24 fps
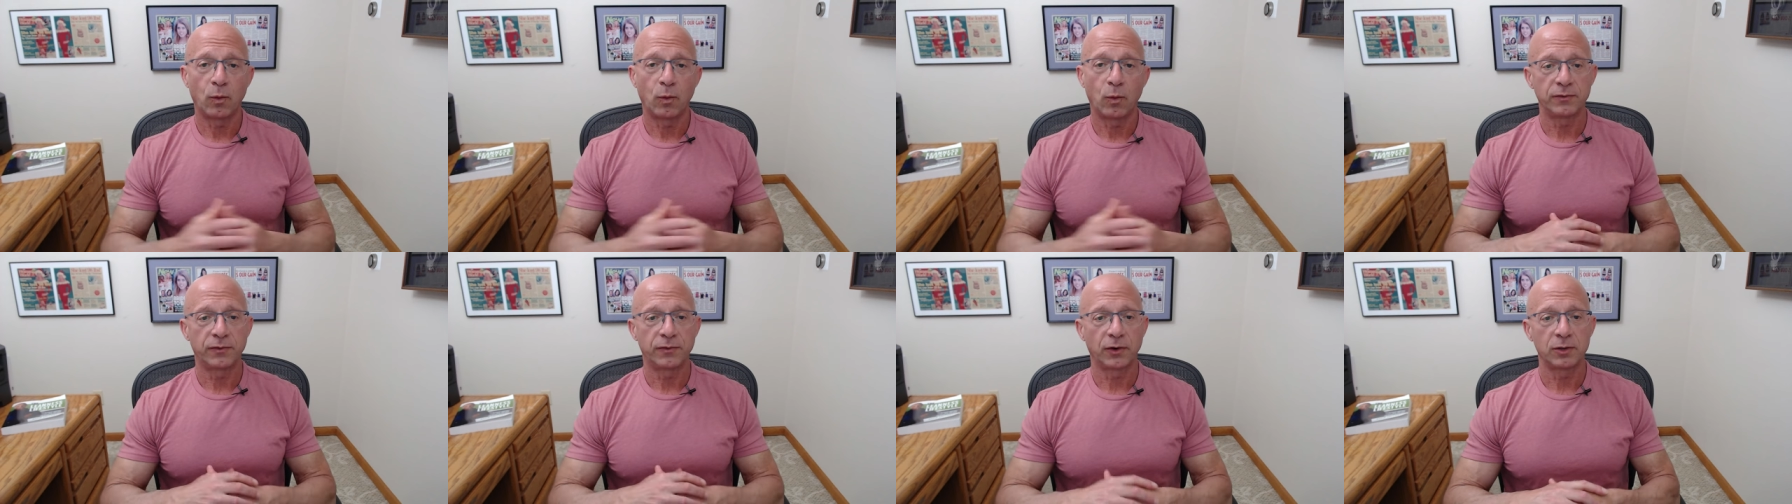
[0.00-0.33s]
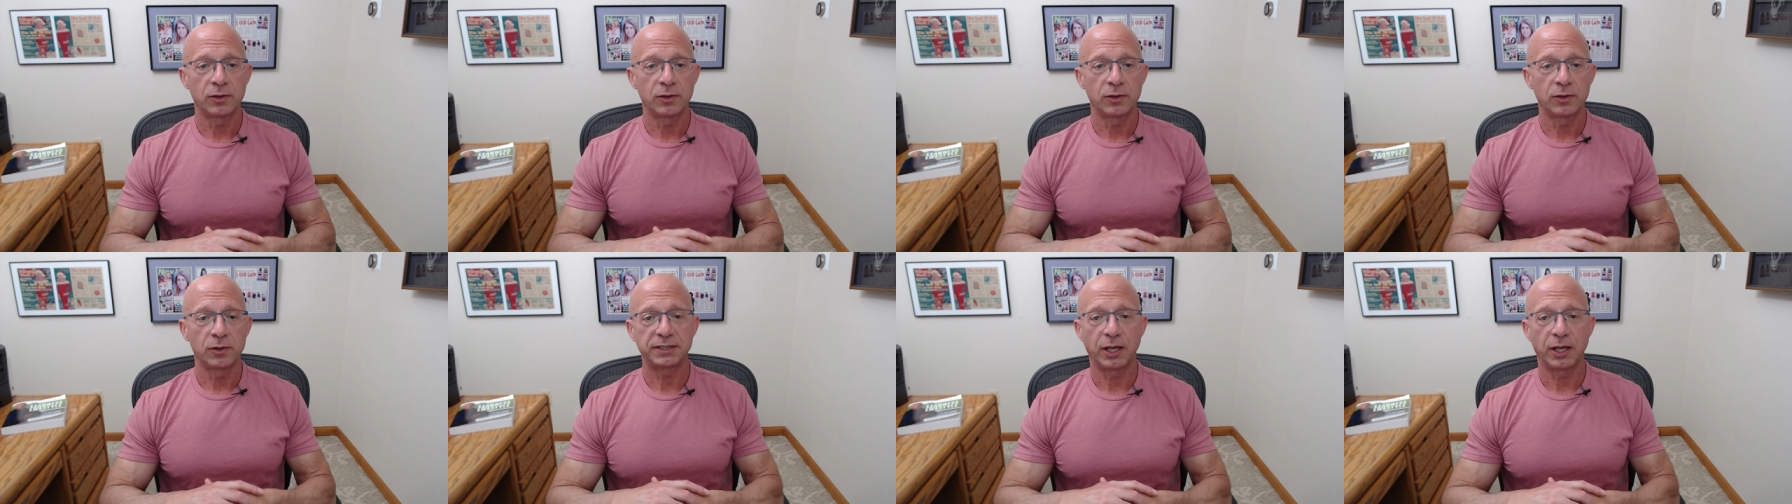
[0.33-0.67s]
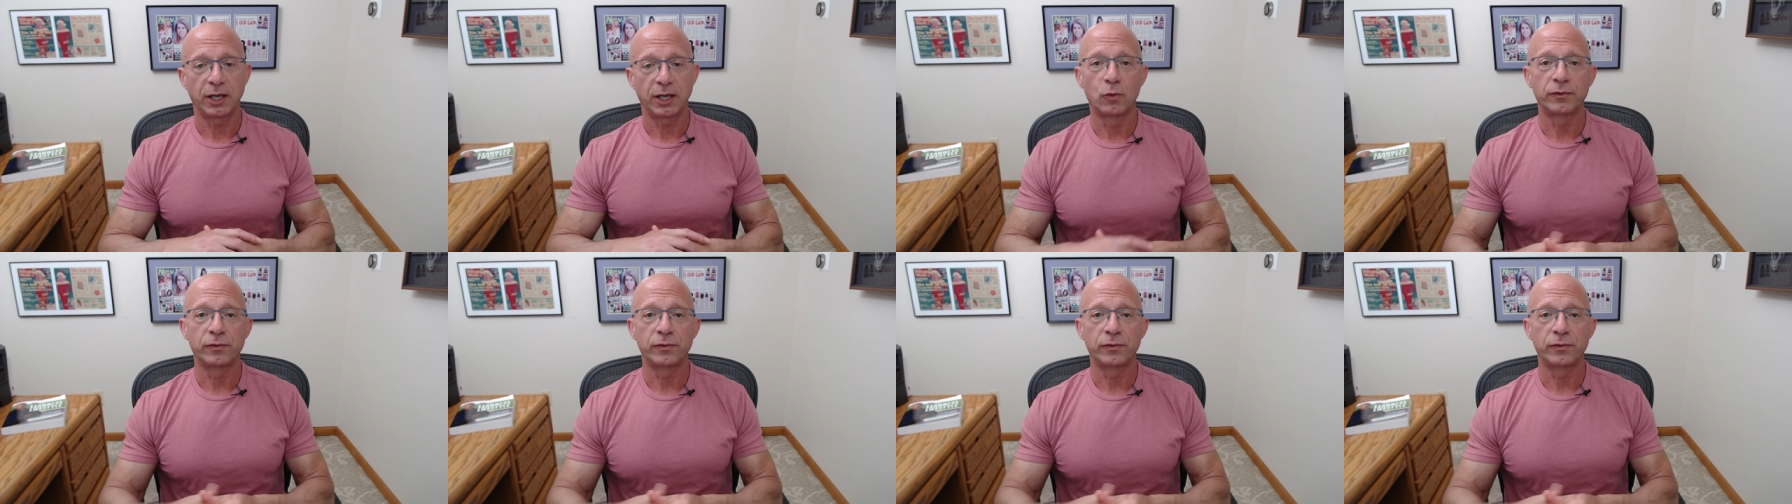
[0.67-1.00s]
you've heard me say
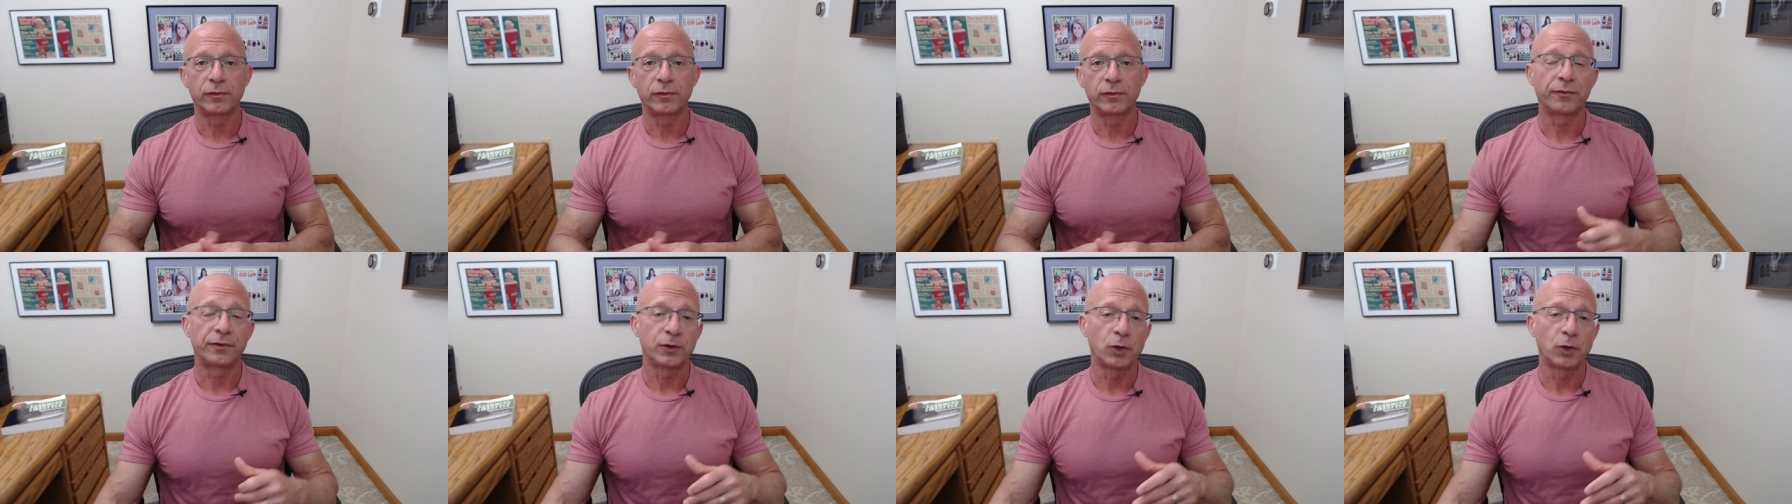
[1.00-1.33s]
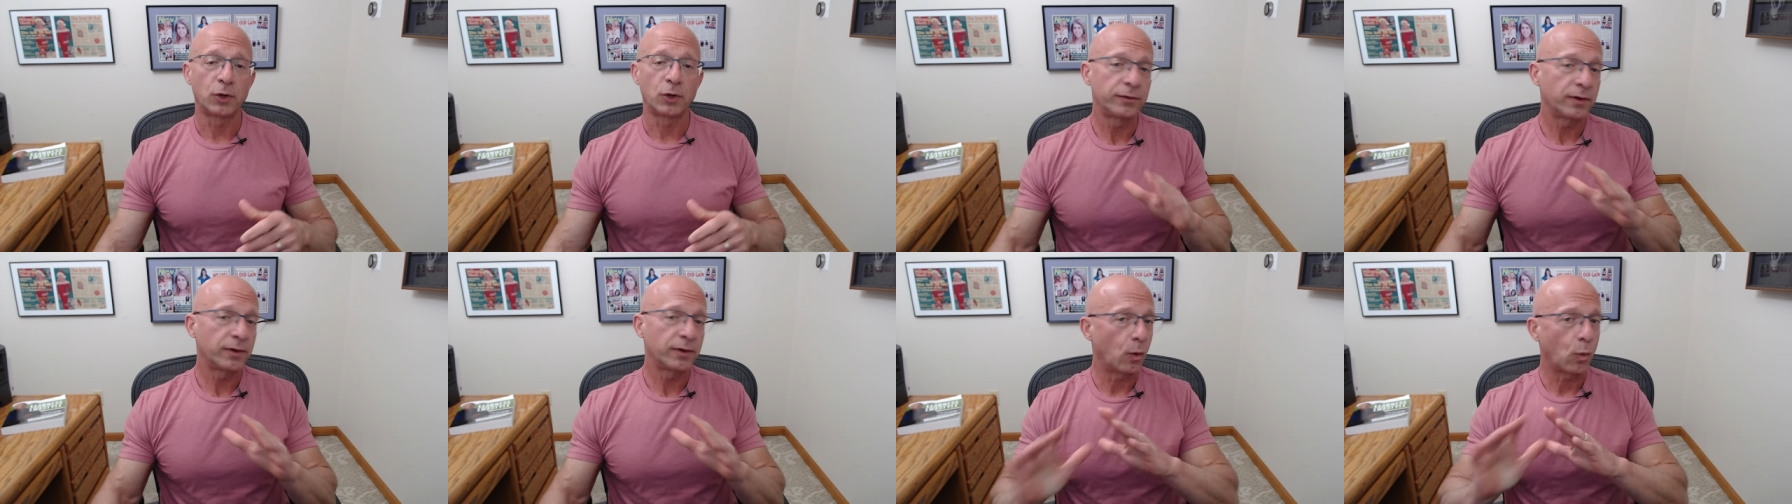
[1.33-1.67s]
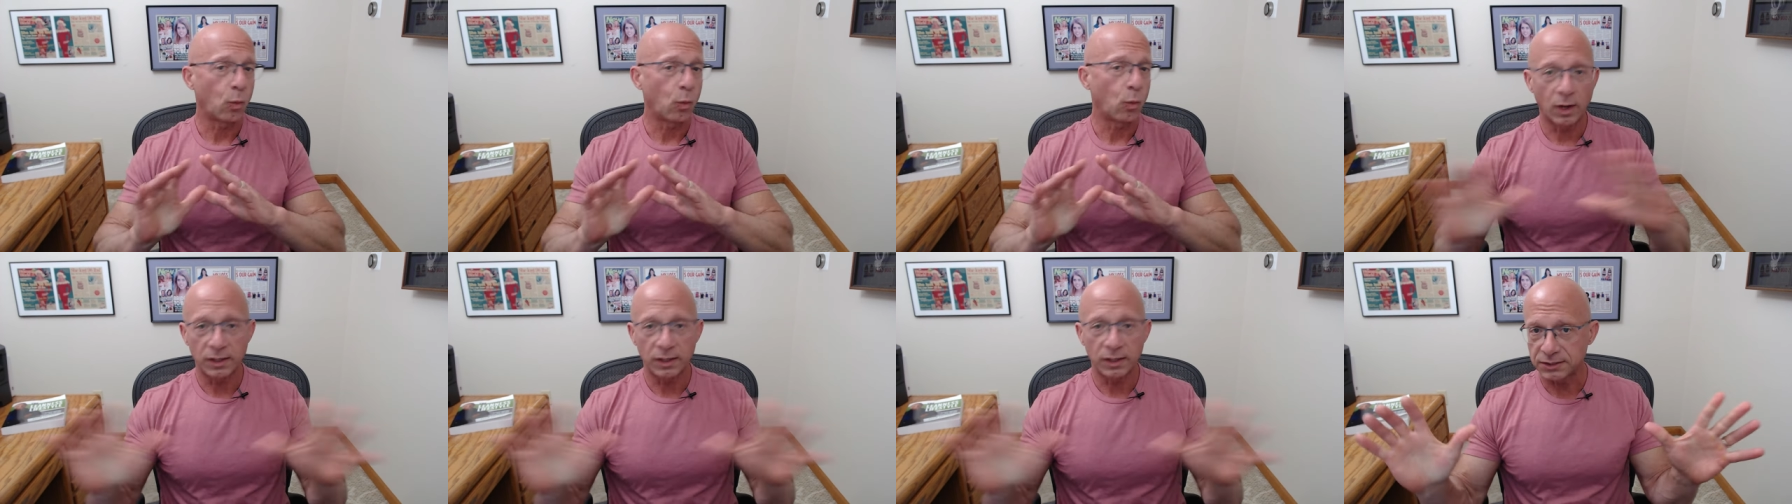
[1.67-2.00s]
over and over and over that
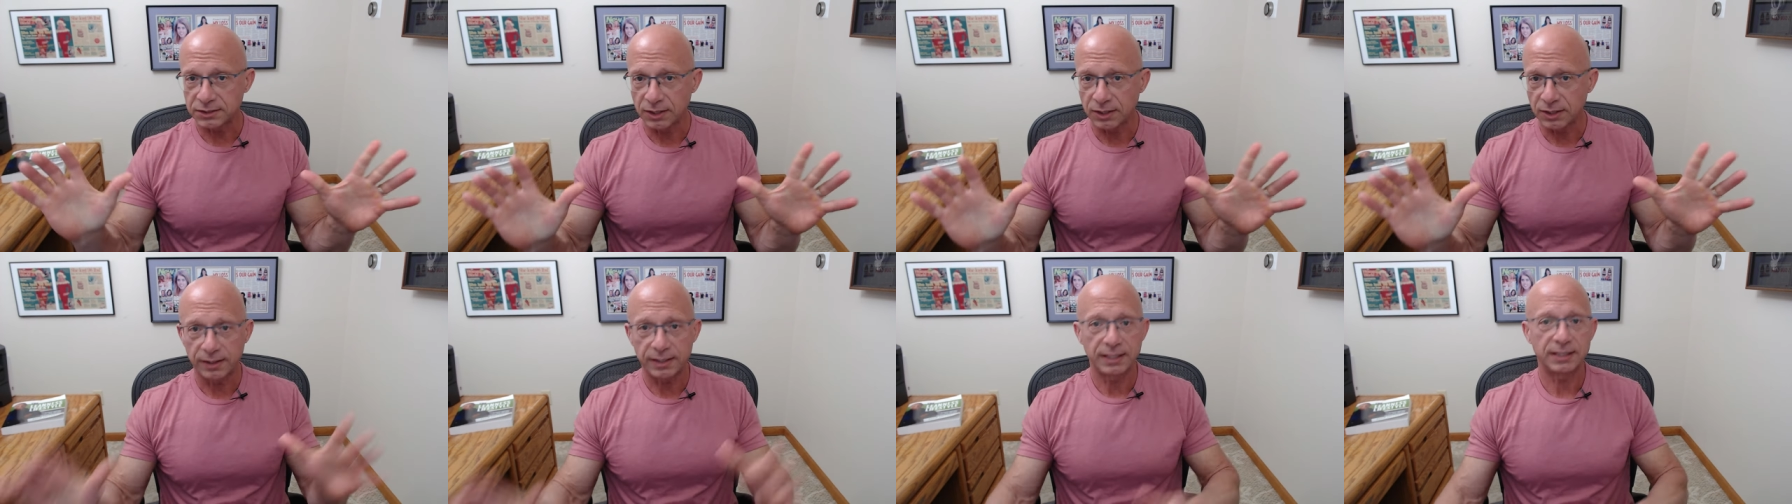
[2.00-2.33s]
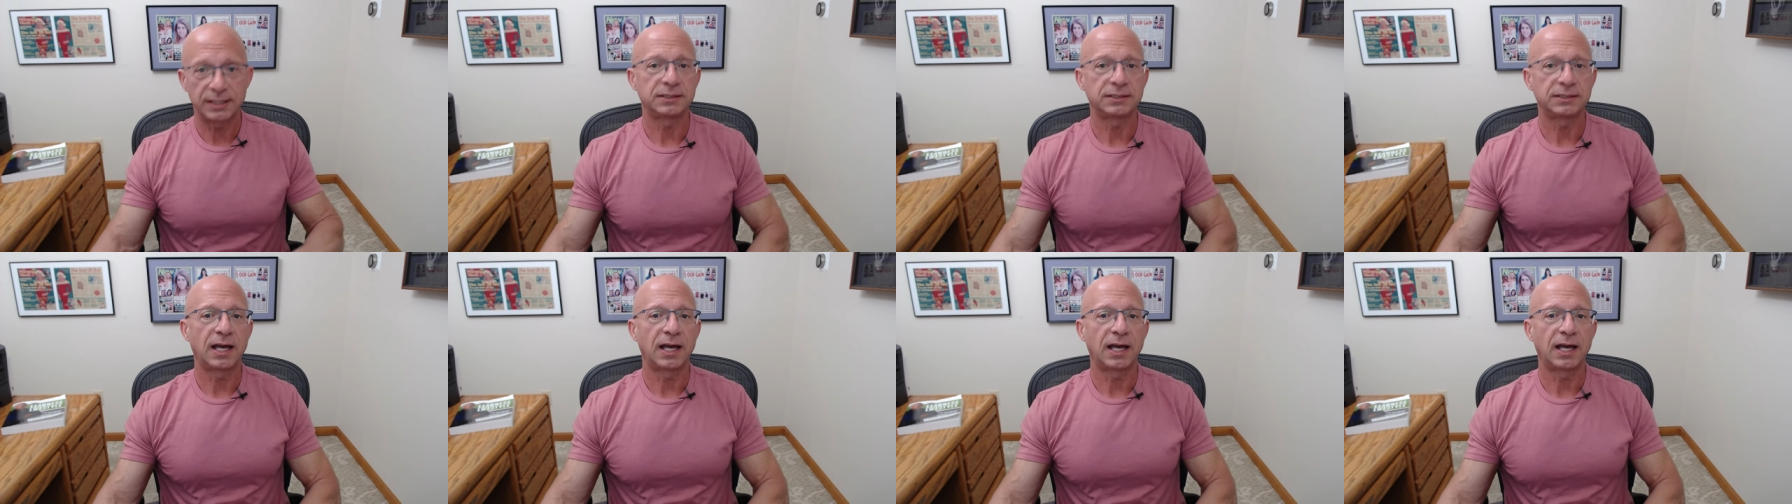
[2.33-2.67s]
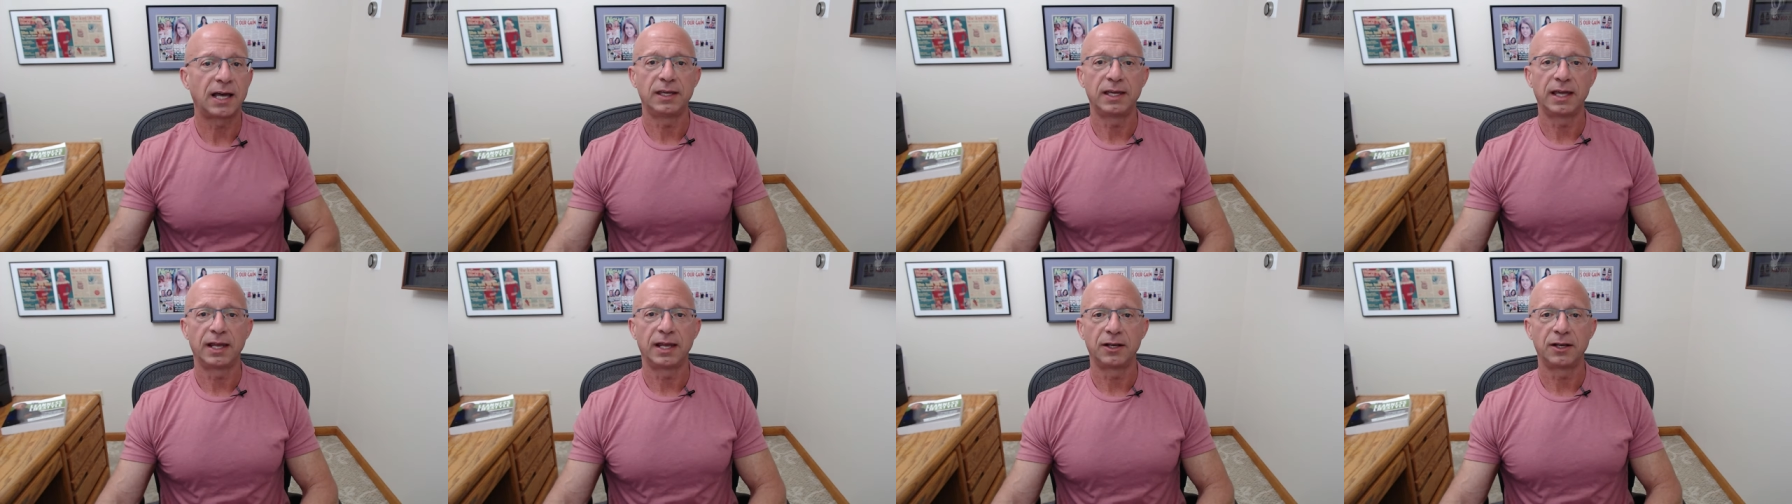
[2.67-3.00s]
one study is not
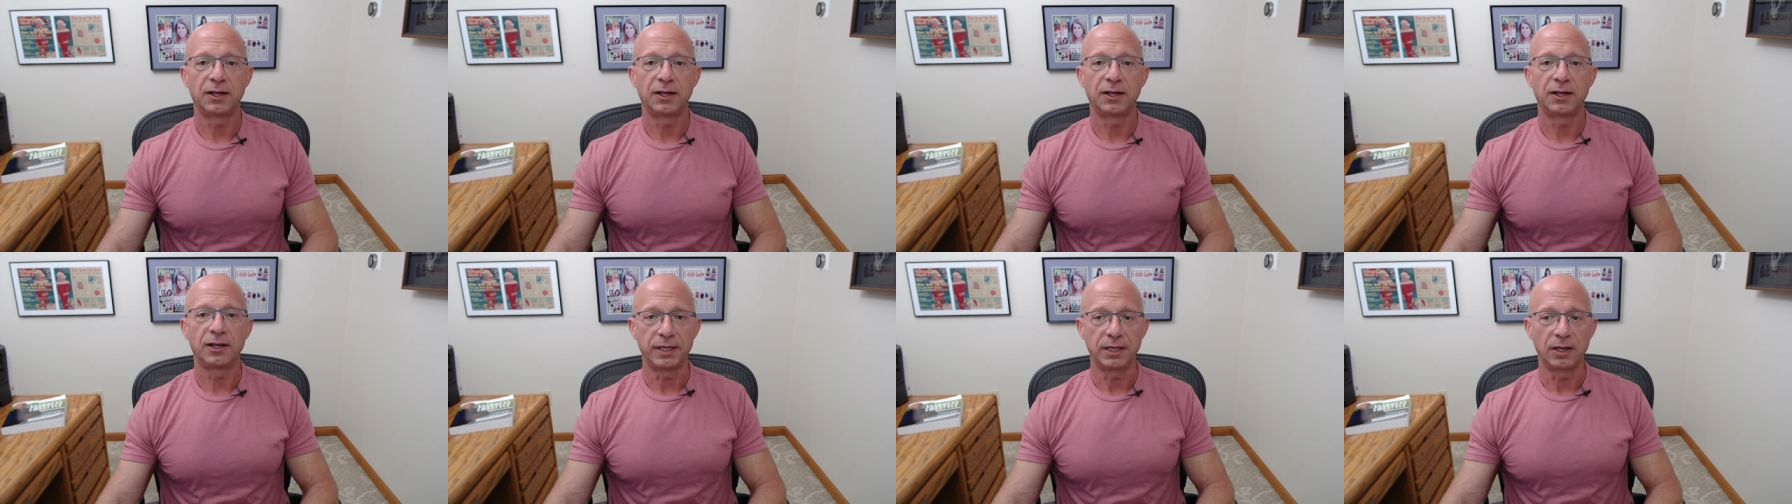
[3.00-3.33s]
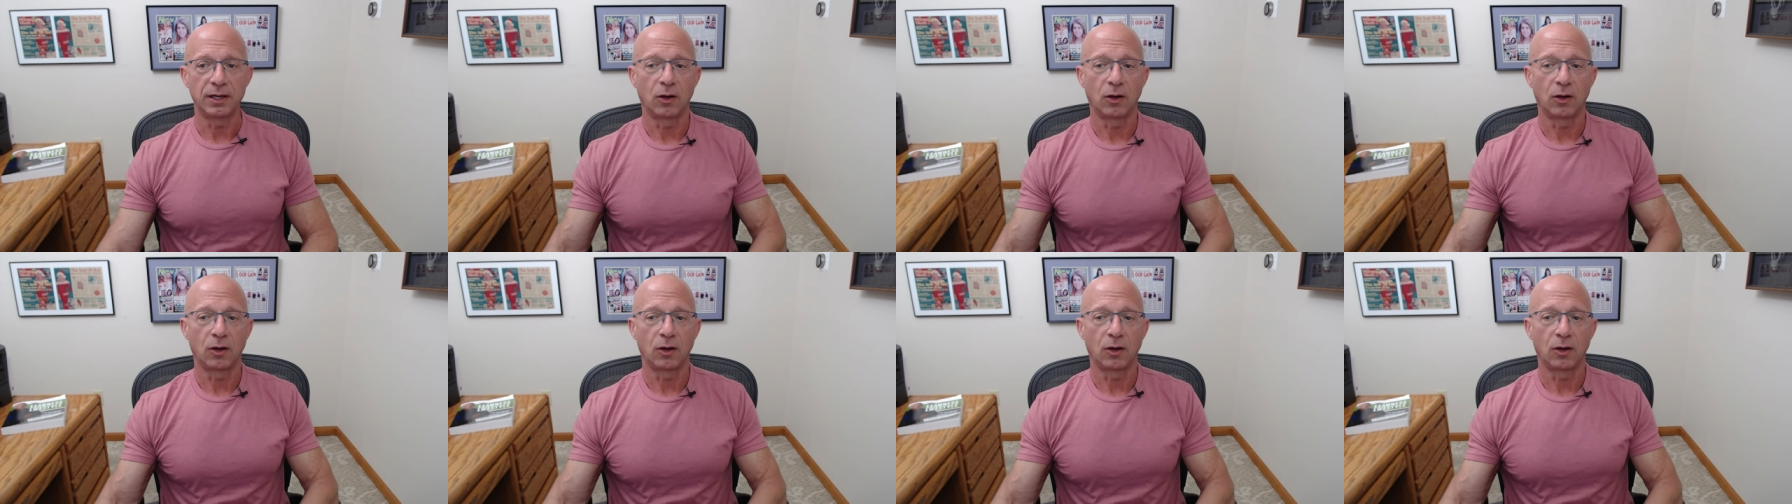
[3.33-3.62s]
the end all be all.